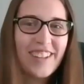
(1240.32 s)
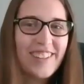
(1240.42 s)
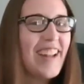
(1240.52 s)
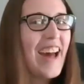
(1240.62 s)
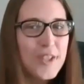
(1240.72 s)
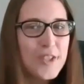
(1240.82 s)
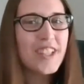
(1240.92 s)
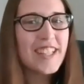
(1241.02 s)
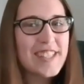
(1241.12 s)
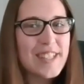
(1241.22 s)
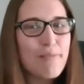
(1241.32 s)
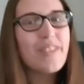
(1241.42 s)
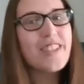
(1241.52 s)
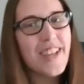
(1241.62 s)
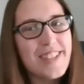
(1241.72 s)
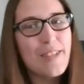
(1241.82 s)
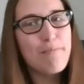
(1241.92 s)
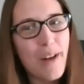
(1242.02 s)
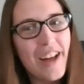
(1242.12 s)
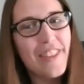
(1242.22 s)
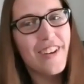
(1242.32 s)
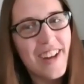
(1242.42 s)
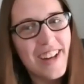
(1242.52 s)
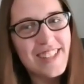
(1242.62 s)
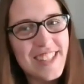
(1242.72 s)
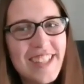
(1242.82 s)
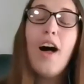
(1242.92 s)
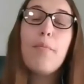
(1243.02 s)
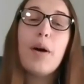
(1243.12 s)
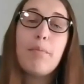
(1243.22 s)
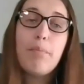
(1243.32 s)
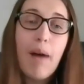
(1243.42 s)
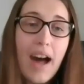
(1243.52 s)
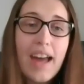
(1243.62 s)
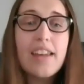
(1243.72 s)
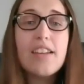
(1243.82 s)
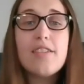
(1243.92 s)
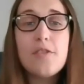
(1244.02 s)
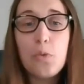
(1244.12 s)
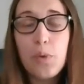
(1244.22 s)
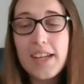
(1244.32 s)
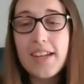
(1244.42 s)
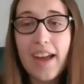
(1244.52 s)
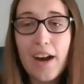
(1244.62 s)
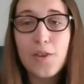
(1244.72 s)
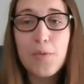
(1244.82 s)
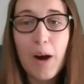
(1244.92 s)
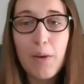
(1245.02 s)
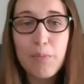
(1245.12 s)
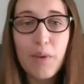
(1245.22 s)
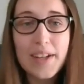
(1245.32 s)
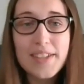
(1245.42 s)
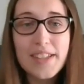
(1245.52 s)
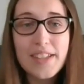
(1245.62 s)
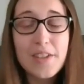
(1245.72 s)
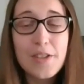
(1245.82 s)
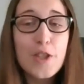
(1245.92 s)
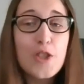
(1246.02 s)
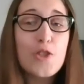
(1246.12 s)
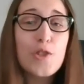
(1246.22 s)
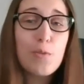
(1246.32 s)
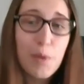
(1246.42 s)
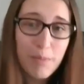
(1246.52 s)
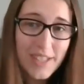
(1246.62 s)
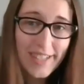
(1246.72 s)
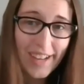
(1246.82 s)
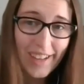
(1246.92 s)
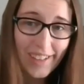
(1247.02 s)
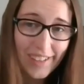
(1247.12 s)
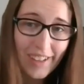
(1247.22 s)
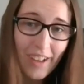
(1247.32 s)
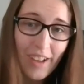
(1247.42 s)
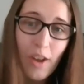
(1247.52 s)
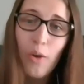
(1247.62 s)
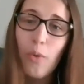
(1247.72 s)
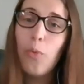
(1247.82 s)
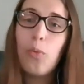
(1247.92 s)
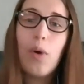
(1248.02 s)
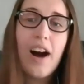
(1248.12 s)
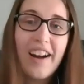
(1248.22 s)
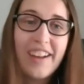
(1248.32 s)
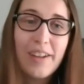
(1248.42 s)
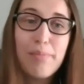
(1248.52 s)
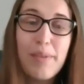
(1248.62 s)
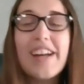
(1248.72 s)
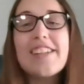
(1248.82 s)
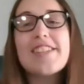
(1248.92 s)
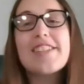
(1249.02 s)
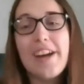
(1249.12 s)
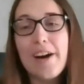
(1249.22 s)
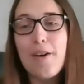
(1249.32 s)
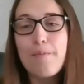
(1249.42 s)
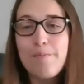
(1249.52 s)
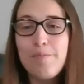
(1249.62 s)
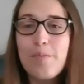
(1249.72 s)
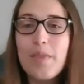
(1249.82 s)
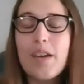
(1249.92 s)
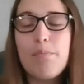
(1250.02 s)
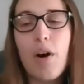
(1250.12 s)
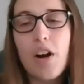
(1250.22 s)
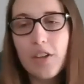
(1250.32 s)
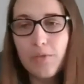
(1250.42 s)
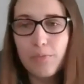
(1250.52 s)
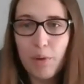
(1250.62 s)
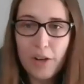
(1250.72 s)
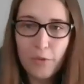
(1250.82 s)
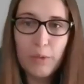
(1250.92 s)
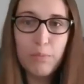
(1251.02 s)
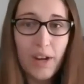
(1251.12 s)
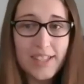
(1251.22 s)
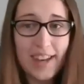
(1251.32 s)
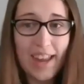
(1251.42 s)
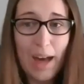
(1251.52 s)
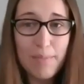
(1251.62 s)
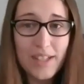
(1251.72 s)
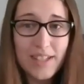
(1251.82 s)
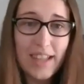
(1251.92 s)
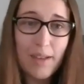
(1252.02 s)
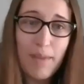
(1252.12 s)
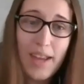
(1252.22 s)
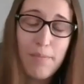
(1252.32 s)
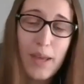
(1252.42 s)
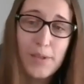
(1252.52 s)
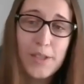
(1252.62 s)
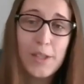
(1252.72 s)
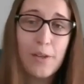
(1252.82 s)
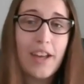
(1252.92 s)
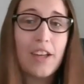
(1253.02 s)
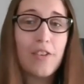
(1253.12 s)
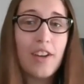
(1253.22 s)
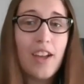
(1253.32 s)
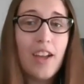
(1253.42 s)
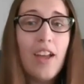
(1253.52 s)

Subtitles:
nationalism doesn't bother us. But Biden tweeted out about Brexit. Super mistake. Why? Because part of when Brexit happened that made people so angry